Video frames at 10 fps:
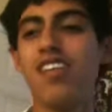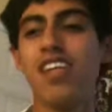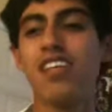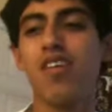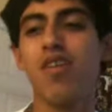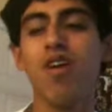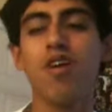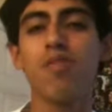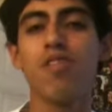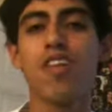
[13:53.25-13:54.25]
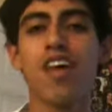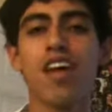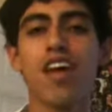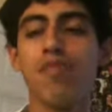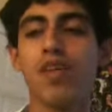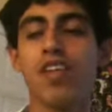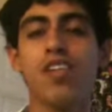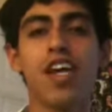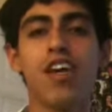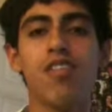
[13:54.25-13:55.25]
That's a horrible thing. I've been to
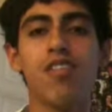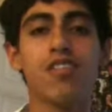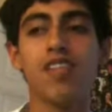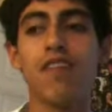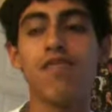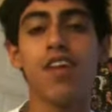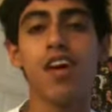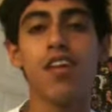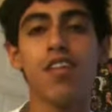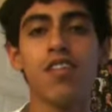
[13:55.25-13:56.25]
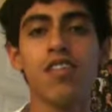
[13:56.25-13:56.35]
jail. It's not fun.